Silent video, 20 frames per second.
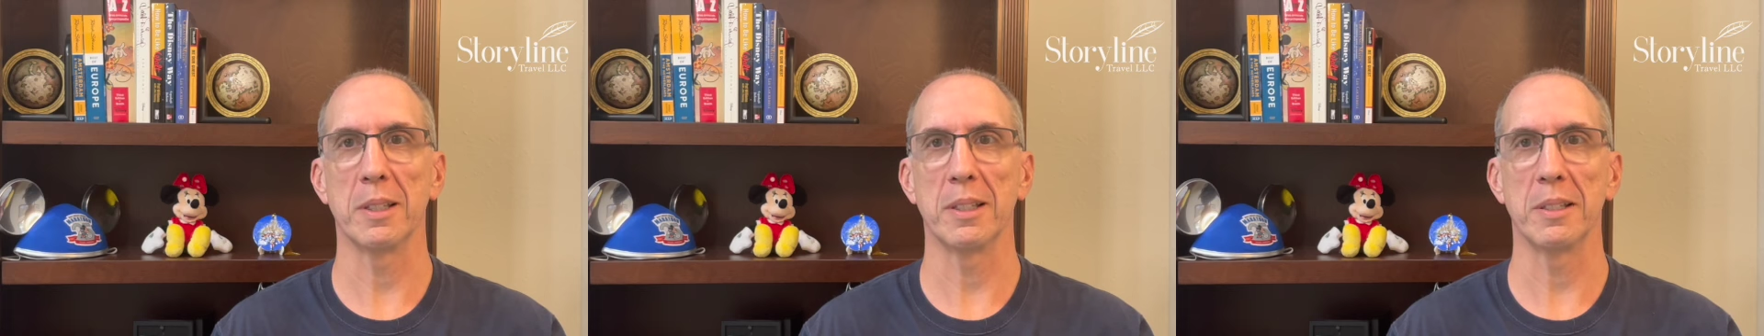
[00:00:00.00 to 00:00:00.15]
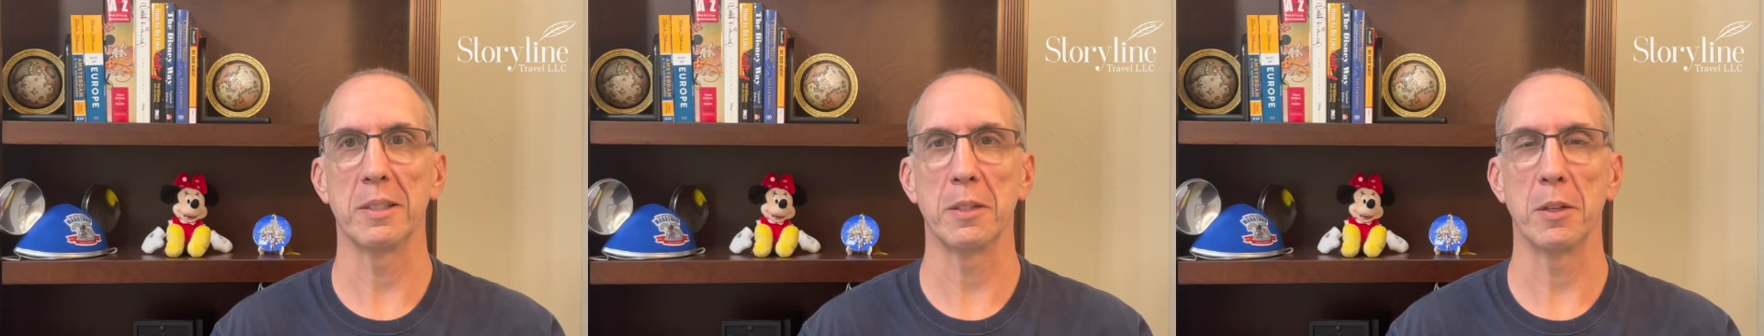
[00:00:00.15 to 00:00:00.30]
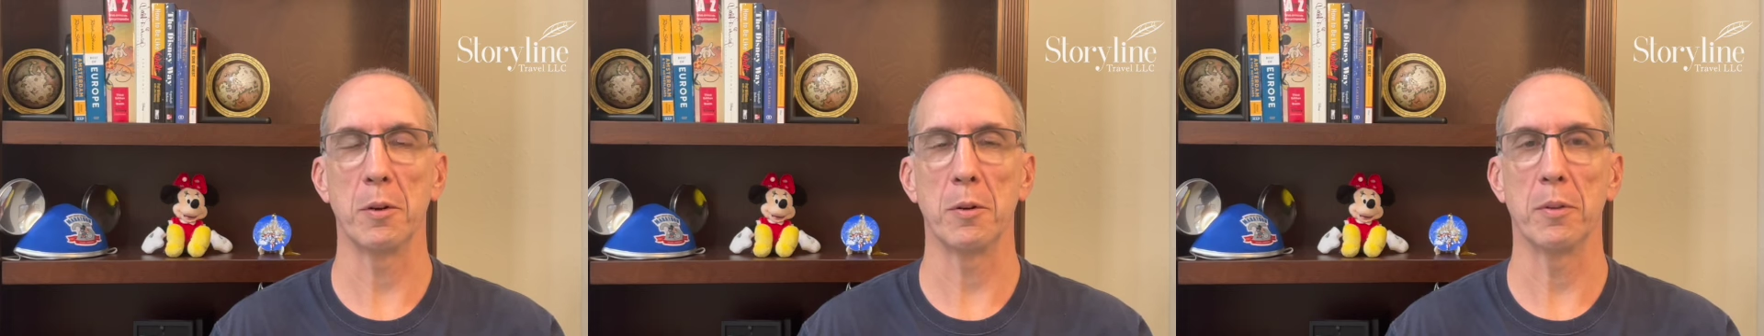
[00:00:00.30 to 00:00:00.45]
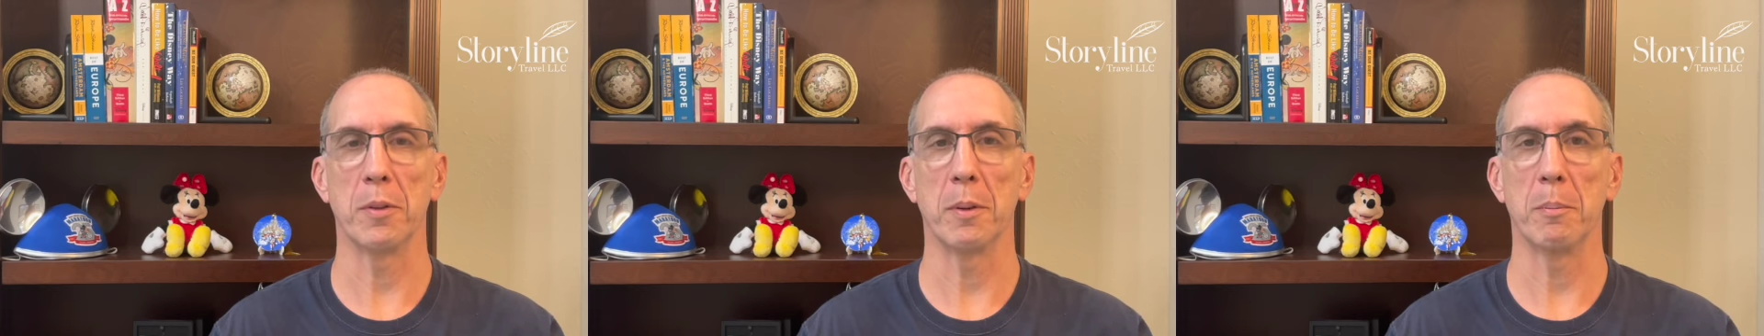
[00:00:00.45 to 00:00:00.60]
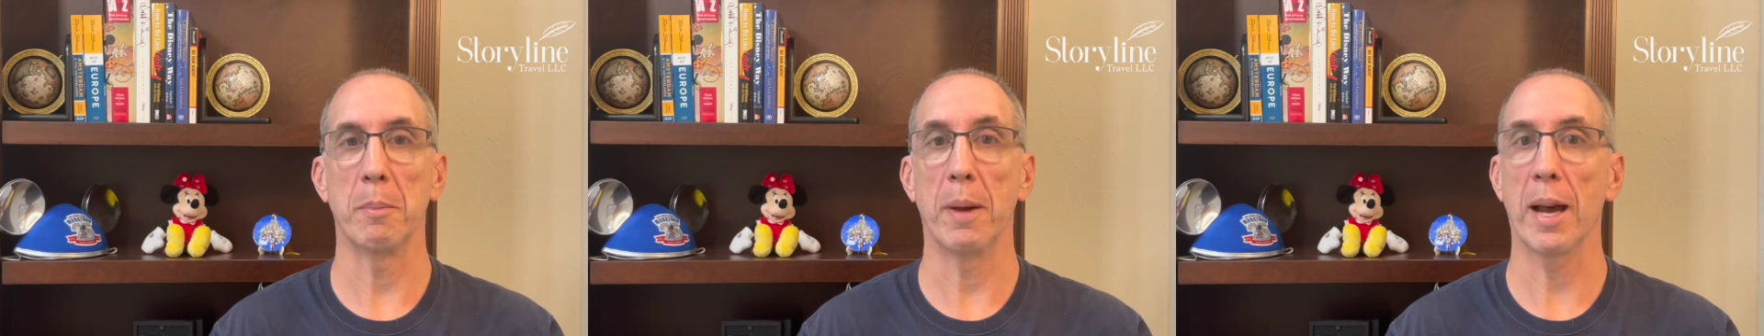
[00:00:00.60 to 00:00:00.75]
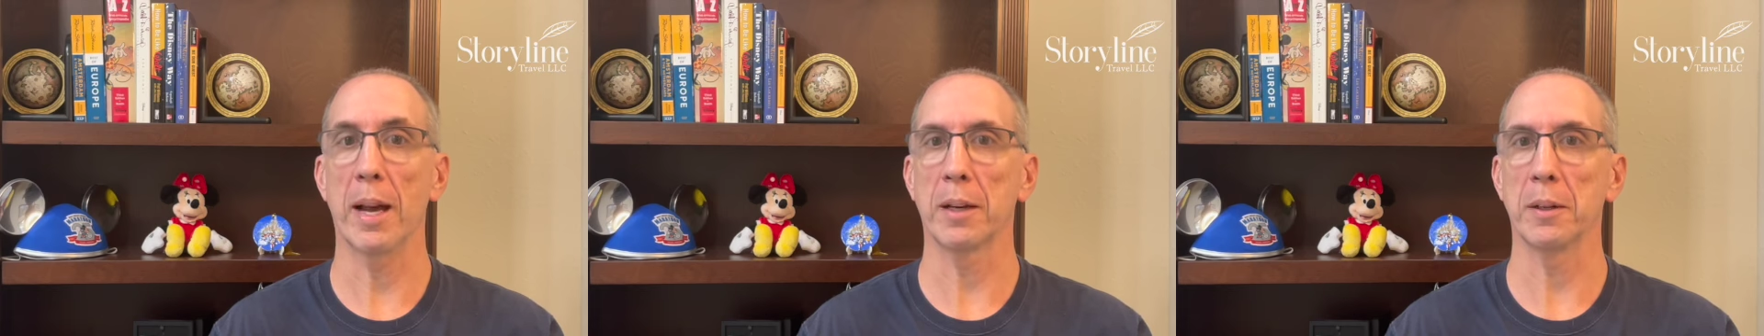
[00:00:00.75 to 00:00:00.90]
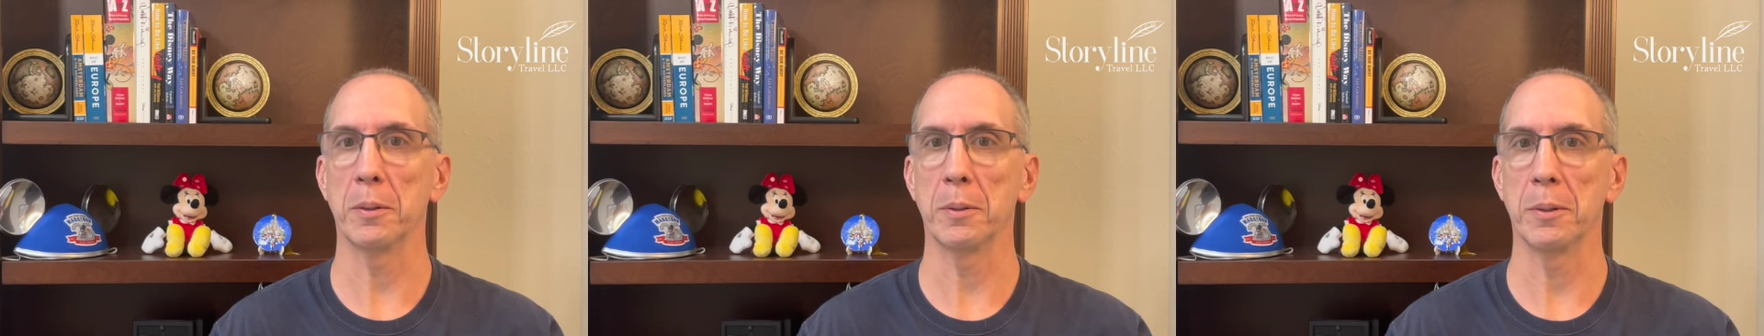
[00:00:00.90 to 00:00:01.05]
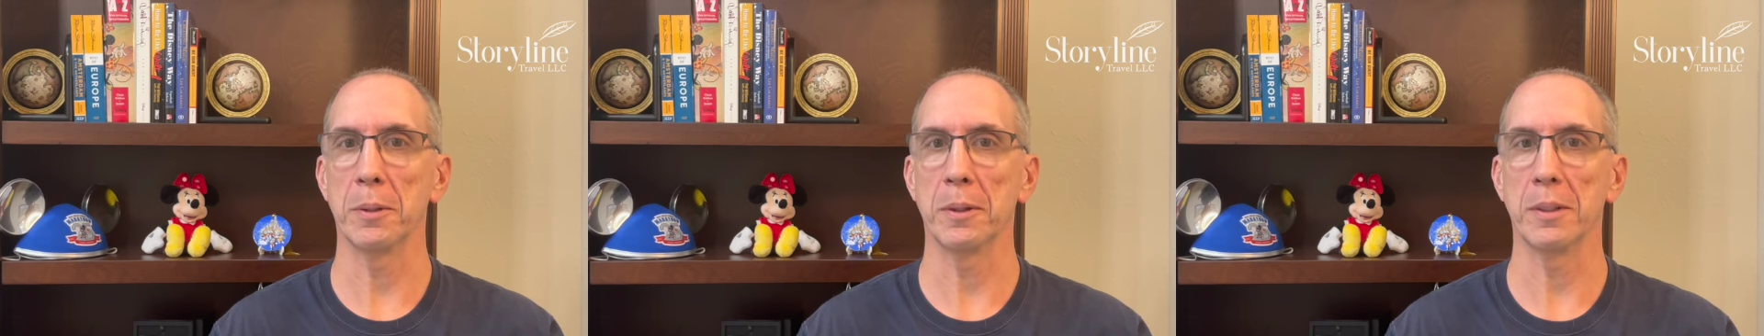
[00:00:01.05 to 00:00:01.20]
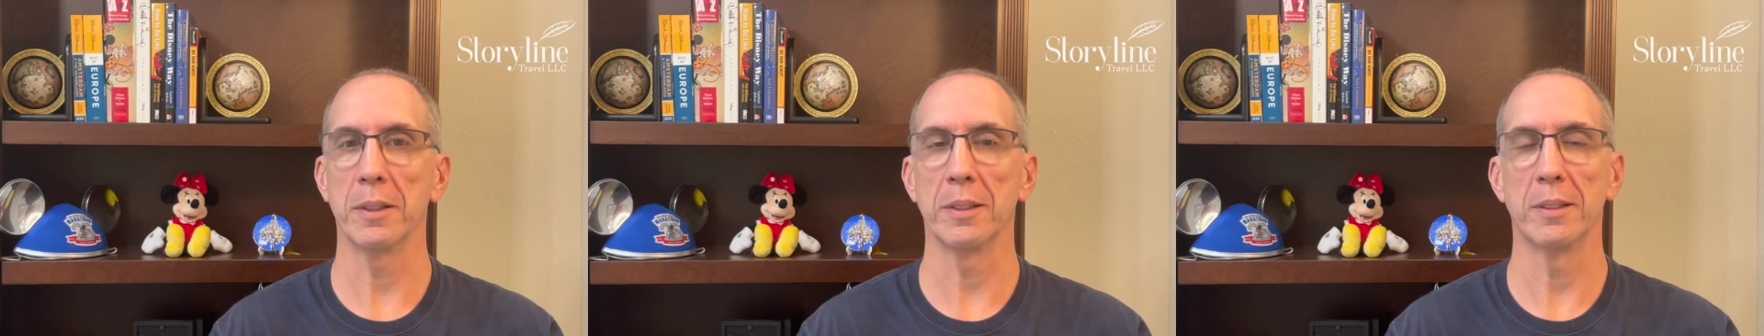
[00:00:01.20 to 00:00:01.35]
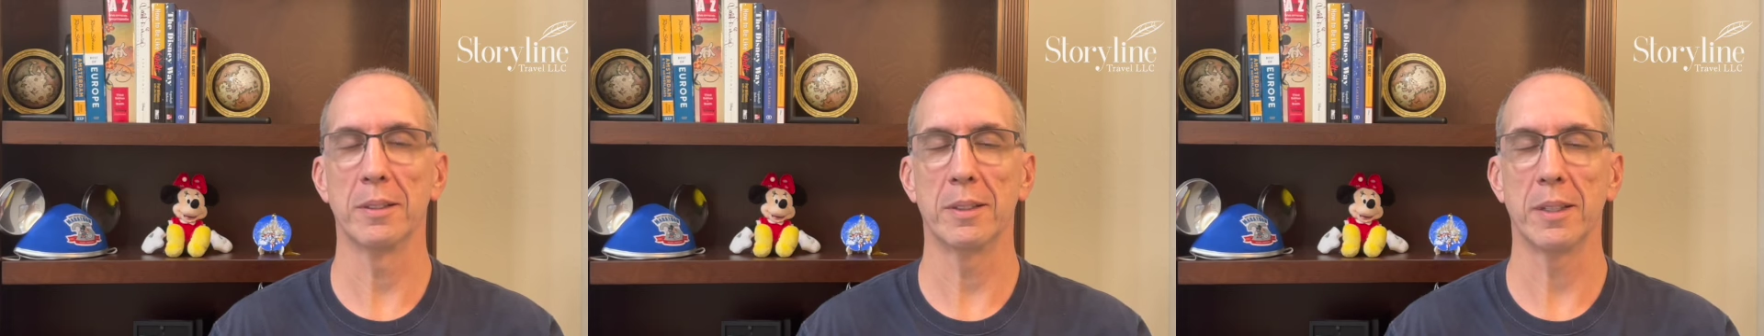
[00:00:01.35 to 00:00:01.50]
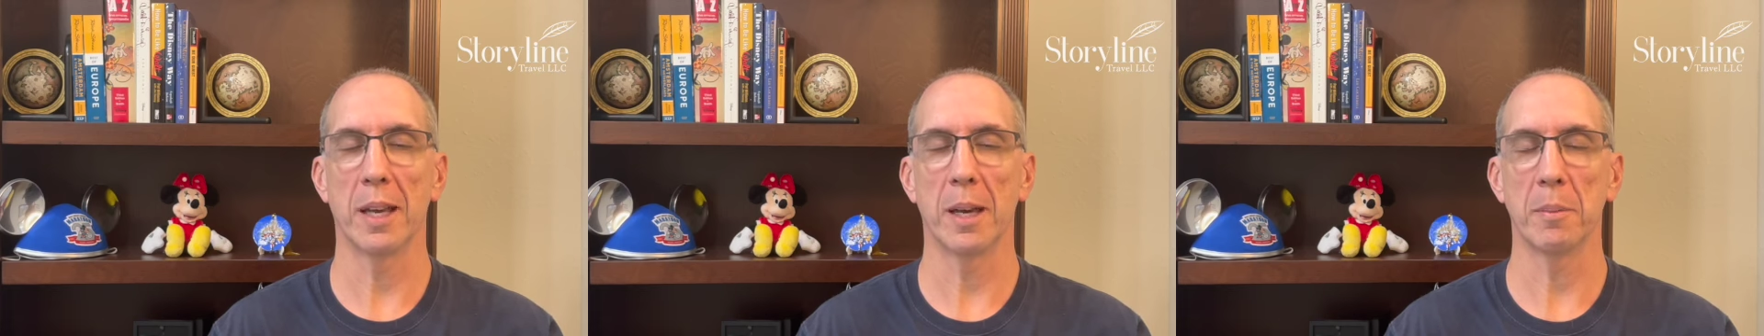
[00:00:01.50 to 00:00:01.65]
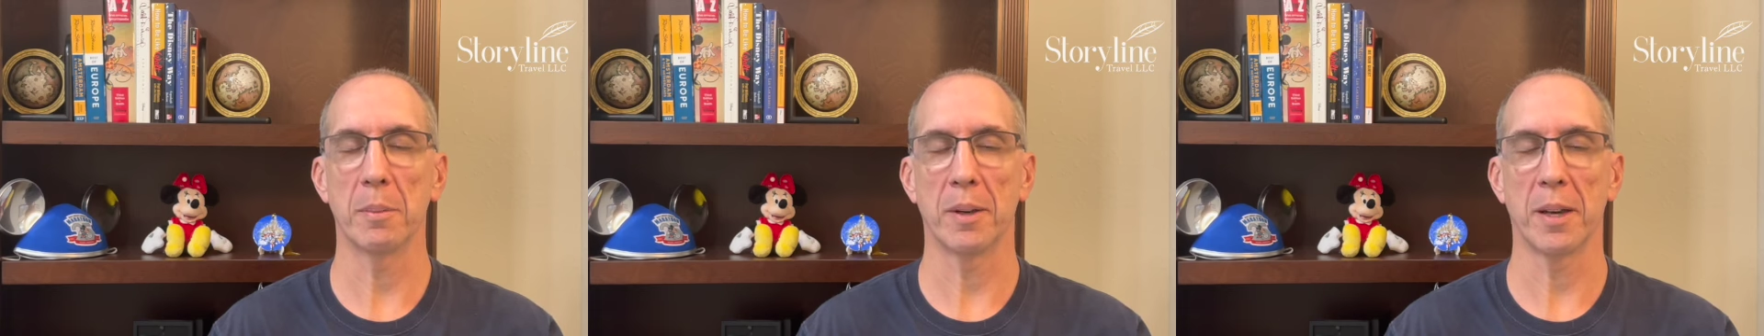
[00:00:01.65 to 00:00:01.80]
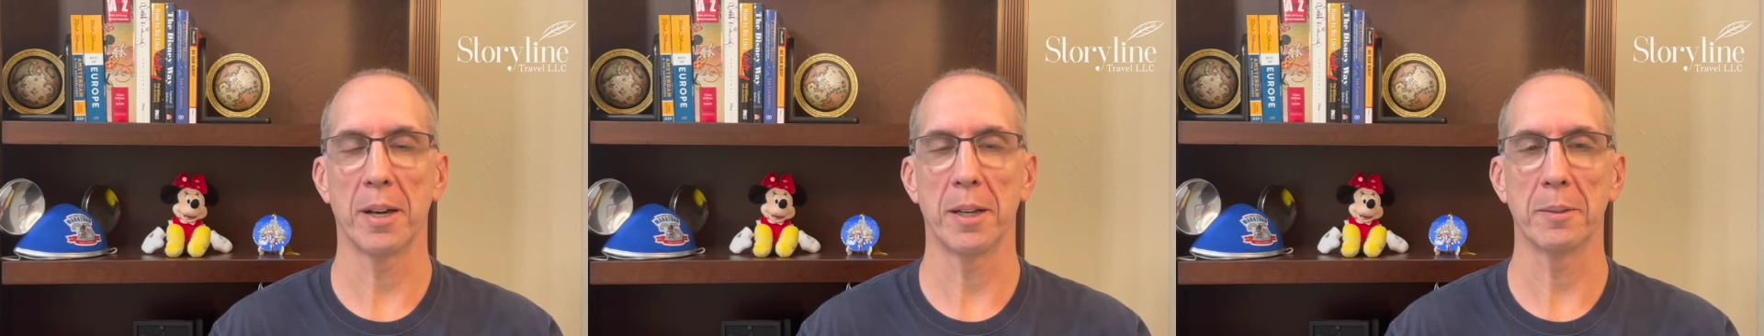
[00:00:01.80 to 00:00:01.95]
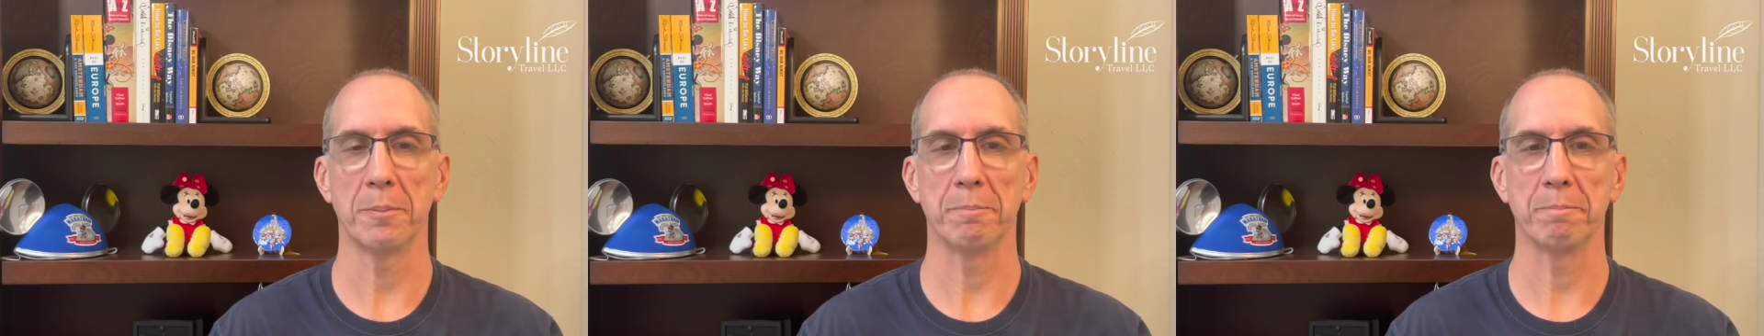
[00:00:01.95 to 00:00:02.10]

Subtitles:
considered the back door to Epcot.